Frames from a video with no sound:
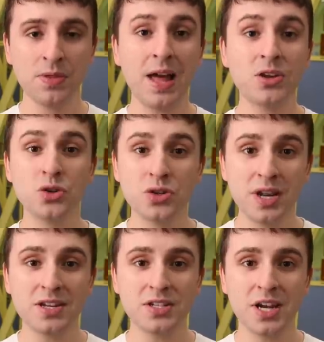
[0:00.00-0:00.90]
That doesn't
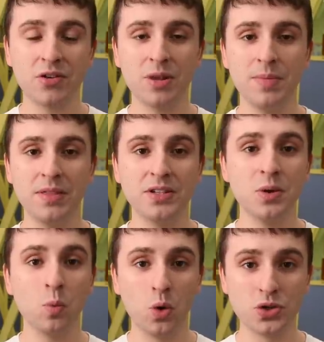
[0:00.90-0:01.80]
necessarily mean that
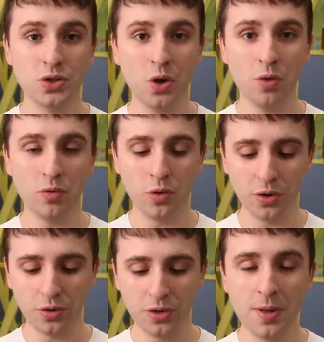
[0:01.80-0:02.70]
it wasn't
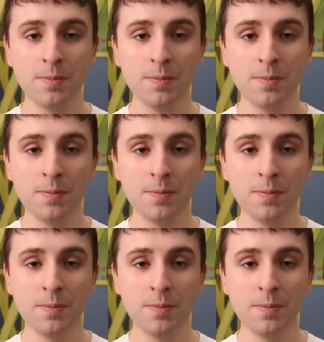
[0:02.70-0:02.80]
over-oiled,